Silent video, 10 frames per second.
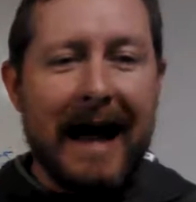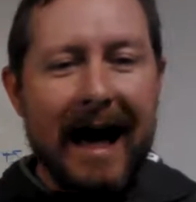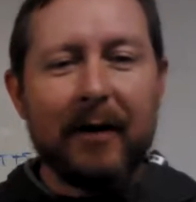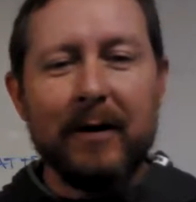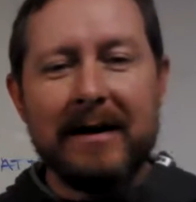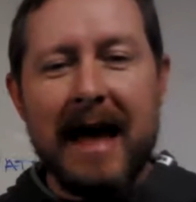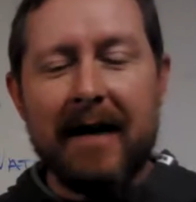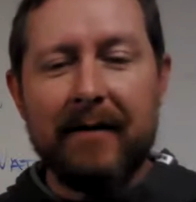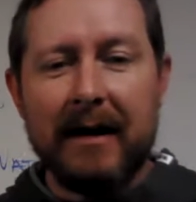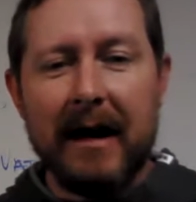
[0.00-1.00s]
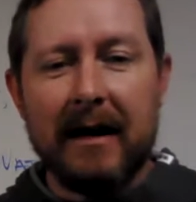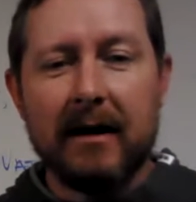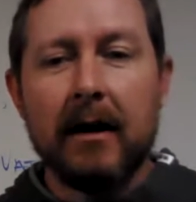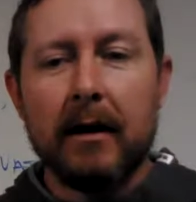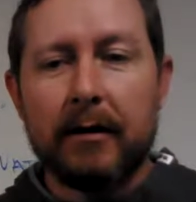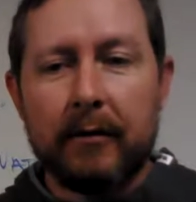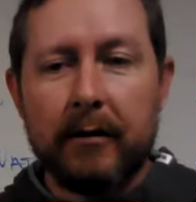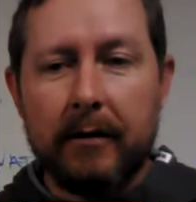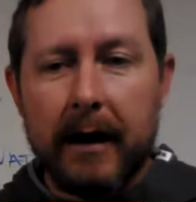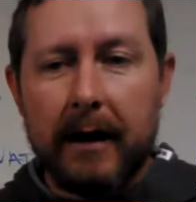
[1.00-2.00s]
How do we navigate
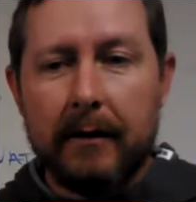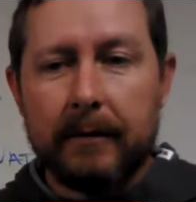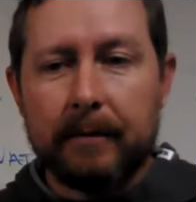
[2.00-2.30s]
through that?